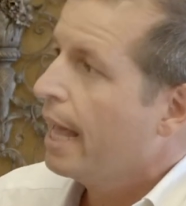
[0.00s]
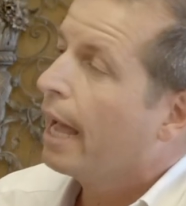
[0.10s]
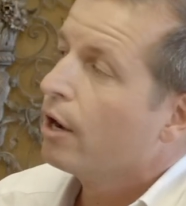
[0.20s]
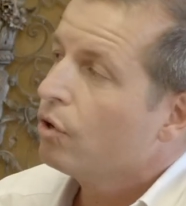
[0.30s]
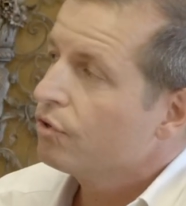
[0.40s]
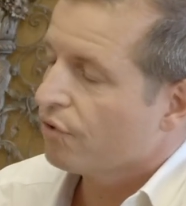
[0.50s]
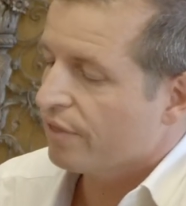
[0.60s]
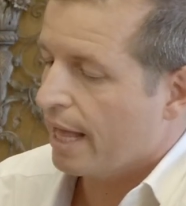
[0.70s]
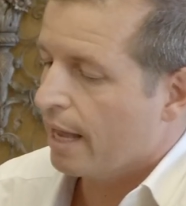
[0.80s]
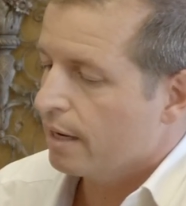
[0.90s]
and also
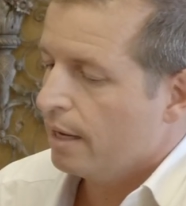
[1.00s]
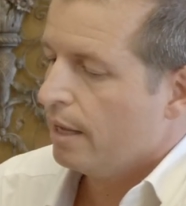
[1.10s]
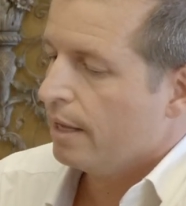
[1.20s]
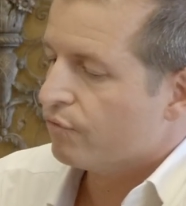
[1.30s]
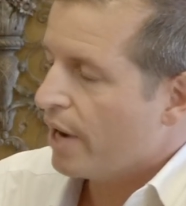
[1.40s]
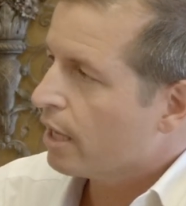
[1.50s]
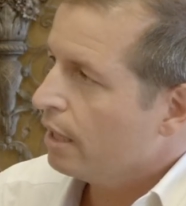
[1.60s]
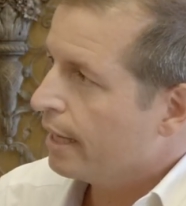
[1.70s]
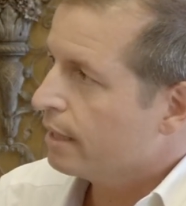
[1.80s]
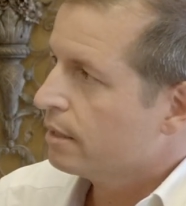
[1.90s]
then
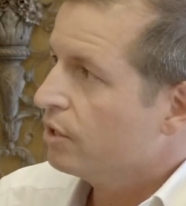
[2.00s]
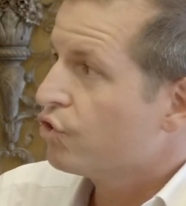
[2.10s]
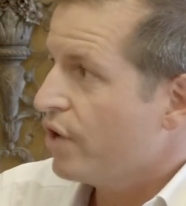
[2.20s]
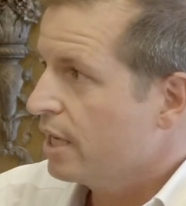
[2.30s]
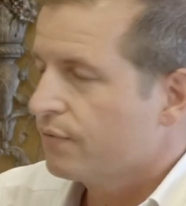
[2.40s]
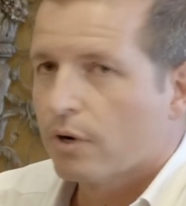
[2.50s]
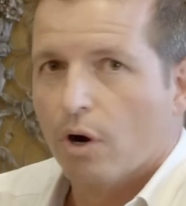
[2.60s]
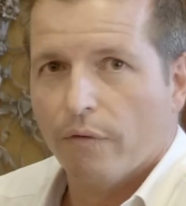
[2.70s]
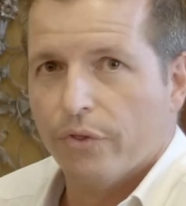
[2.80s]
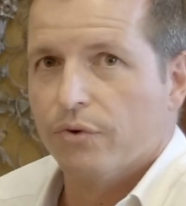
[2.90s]
regulate the transfer
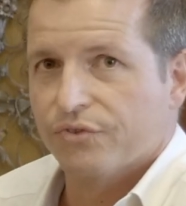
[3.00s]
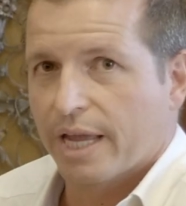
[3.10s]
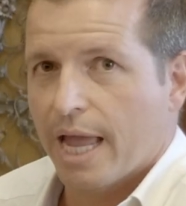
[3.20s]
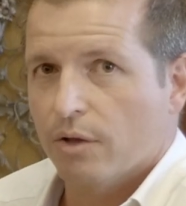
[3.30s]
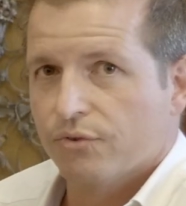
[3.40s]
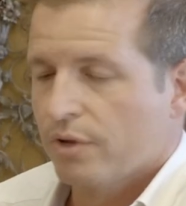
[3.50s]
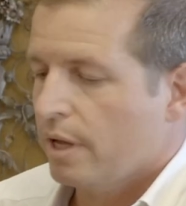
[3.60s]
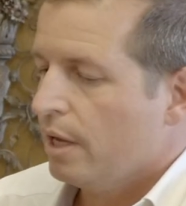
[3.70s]
of those accounts.